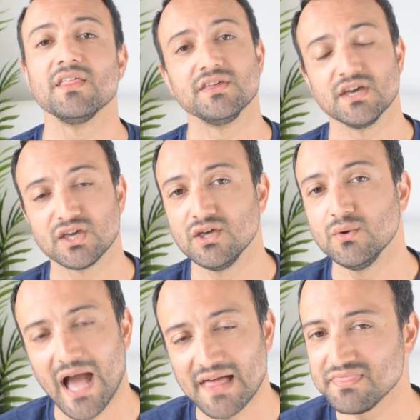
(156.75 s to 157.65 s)
the
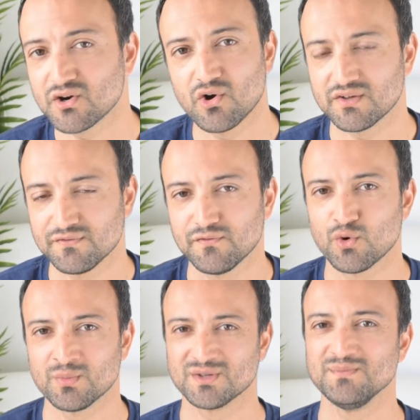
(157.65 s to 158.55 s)
acute and the chronic
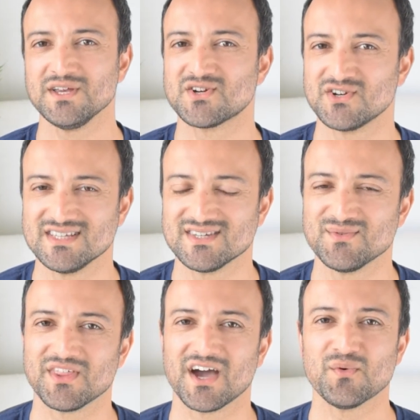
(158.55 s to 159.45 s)
form can be
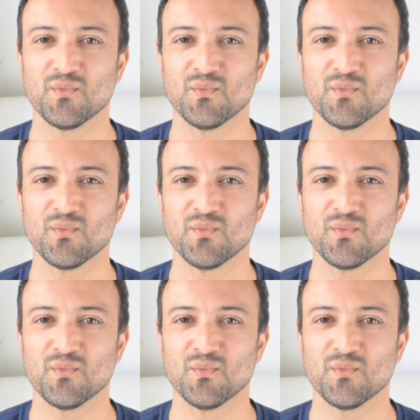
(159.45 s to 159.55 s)
treated with either